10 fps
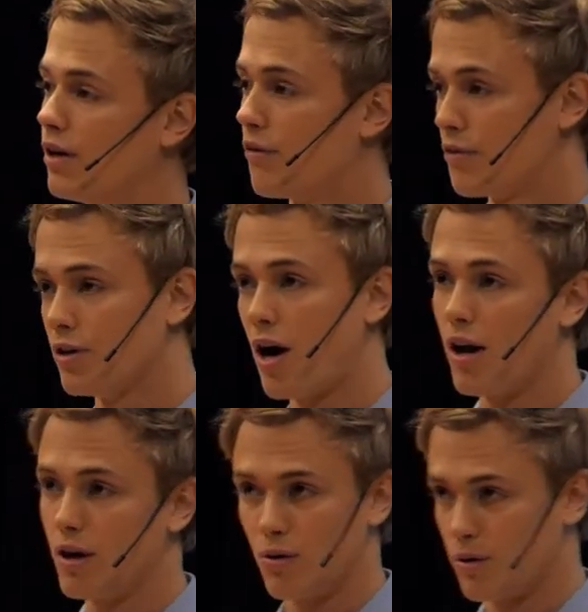of the
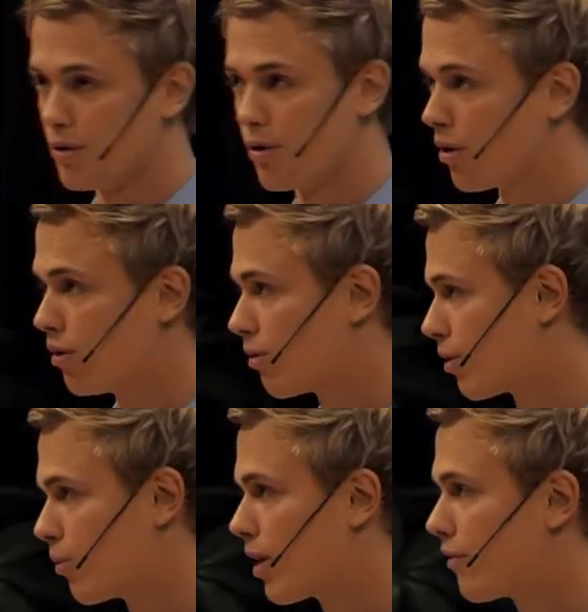dollar or the euro
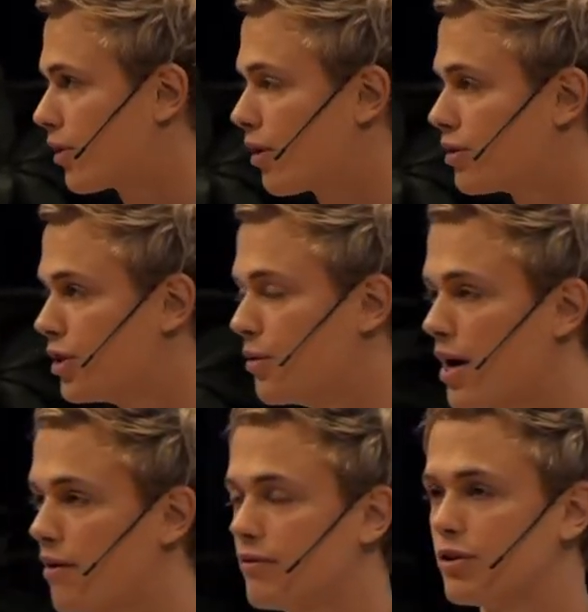or whatever currency you
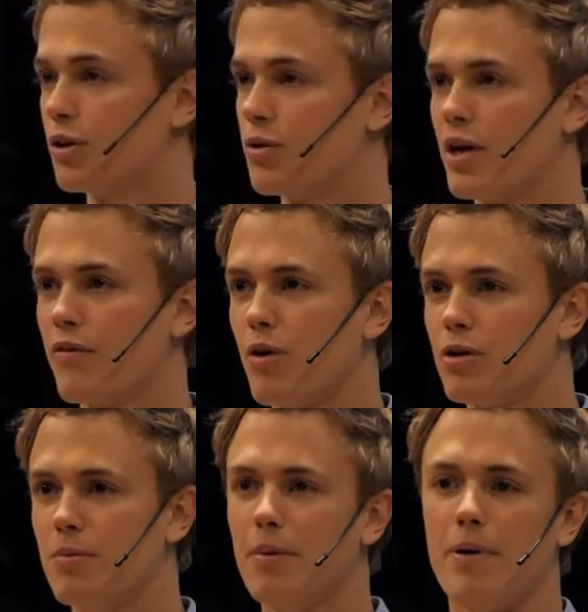have. So you're never
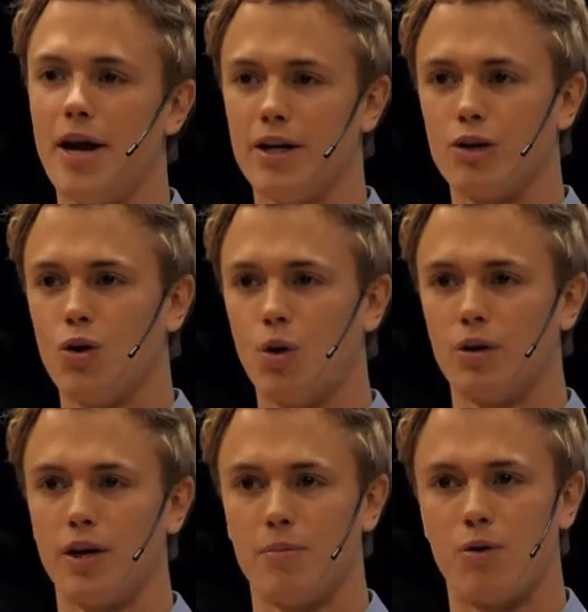going to be paid in
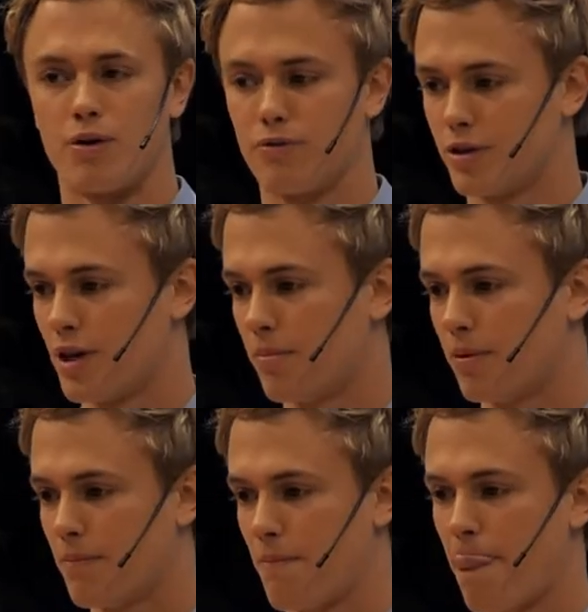gold anymore, for
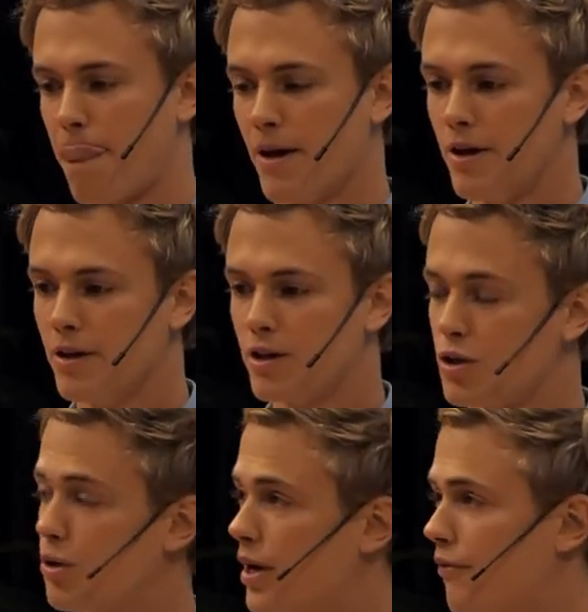example.
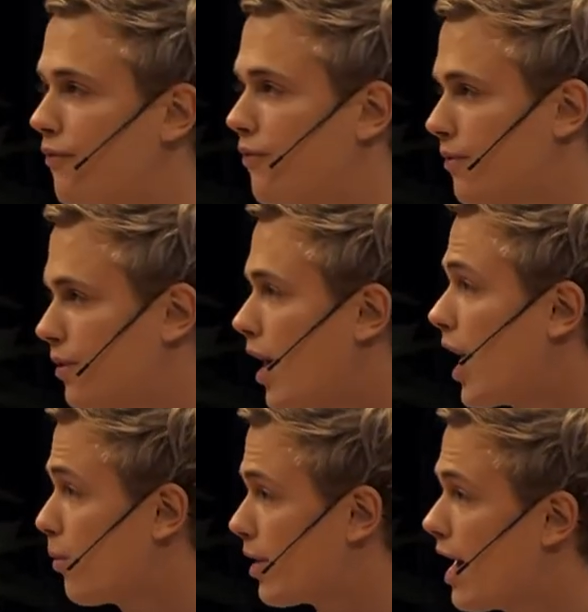So if
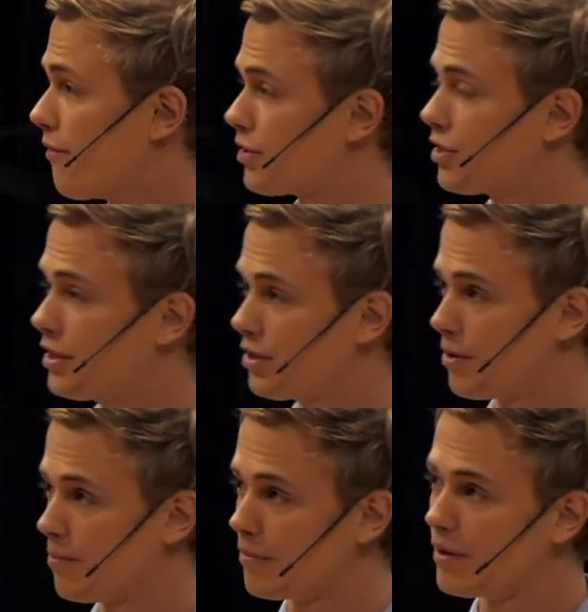I would have a
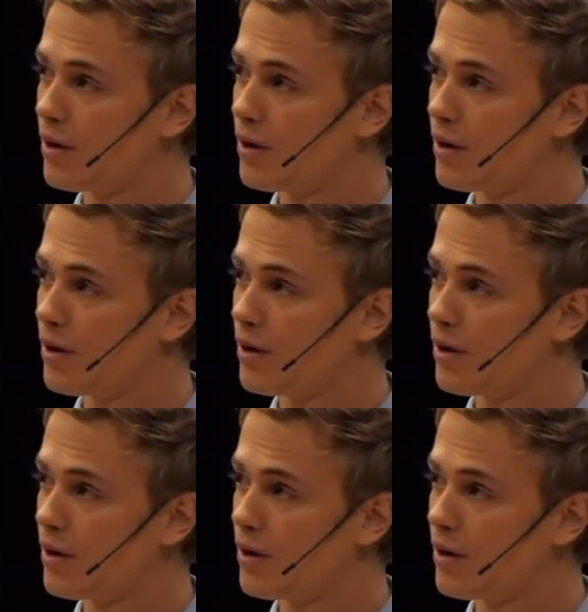system